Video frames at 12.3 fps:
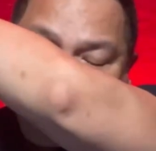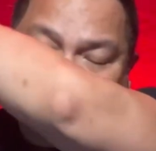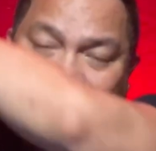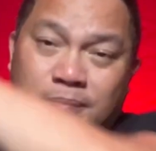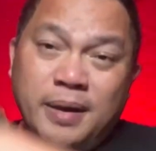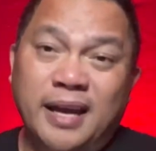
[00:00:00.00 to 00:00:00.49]

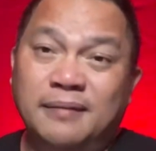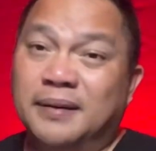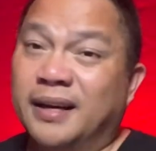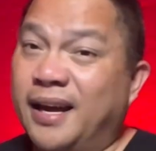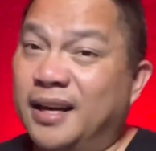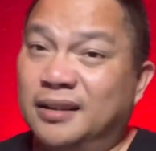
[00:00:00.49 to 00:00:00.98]
the main
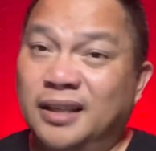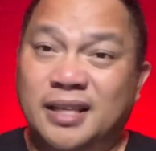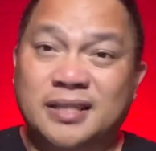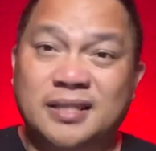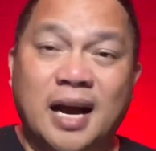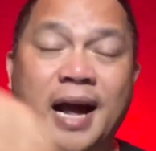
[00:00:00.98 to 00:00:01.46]
player
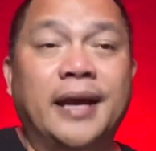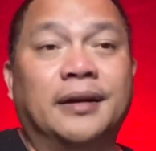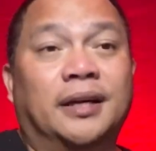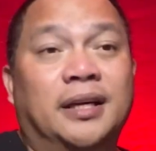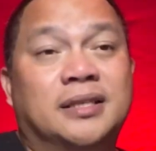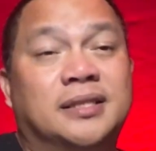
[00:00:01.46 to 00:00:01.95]
is
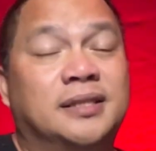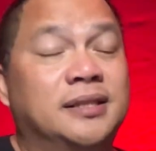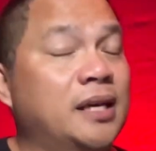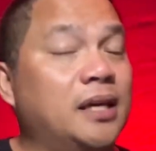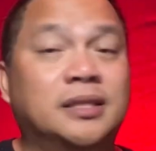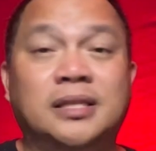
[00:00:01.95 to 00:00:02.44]
iris,
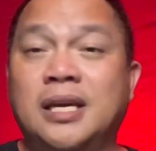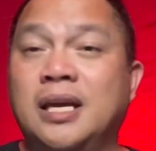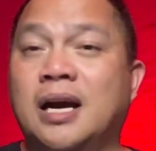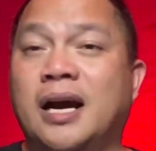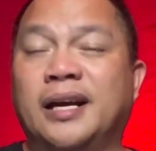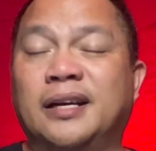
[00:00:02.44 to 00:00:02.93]

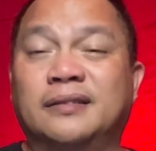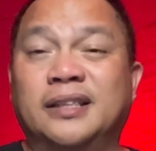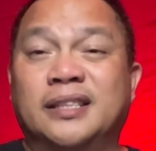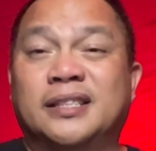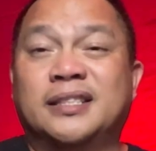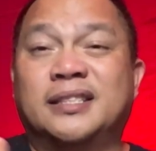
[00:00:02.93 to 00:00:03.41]
sexy
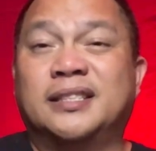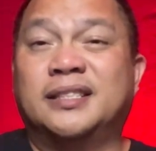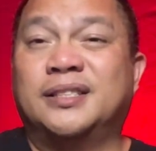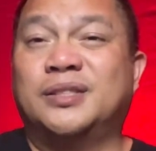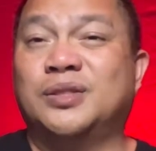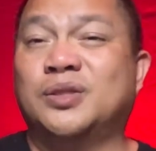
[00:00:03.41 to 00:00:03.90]

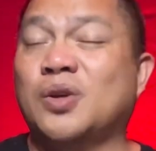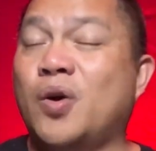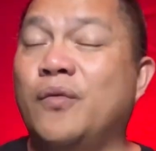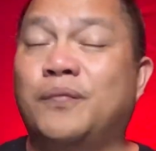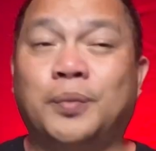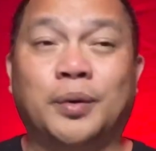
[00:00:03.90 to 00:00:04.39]
iris,
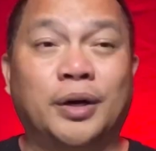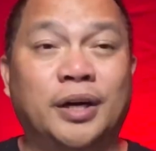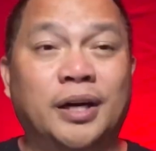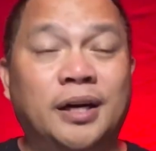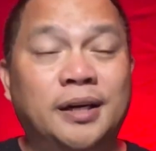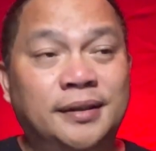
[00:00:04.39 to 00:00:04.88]

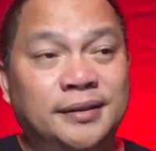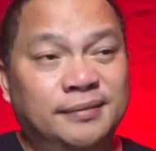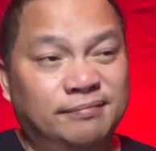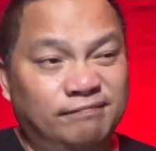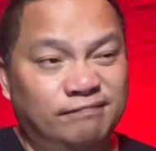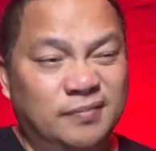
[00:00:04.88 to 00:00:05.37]
super
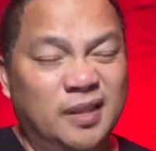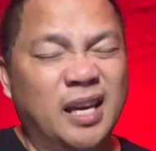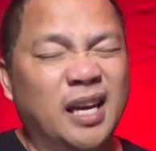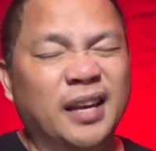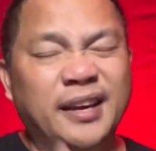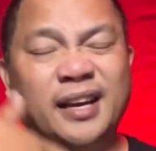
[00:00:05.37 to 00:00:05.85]

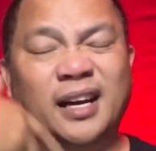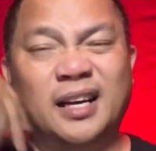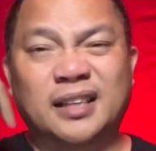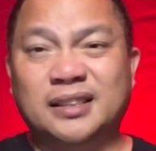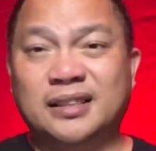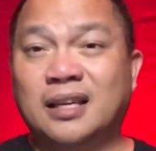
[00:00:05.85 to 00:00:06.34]

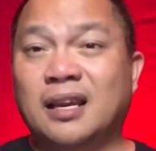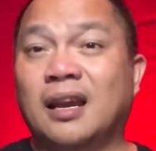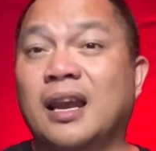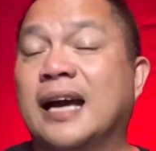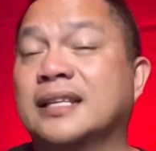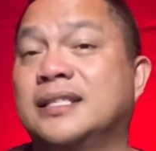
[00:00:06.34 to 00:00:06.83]
elegant,
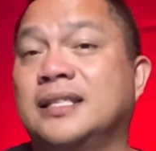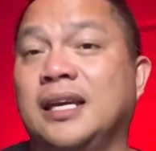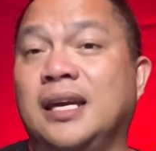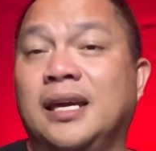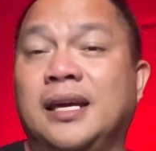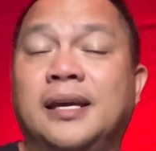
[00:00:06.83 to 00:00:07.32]

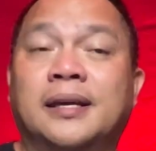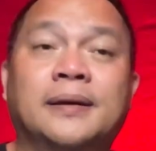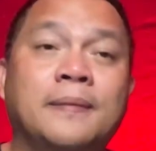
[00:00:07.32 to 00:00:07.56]
classy.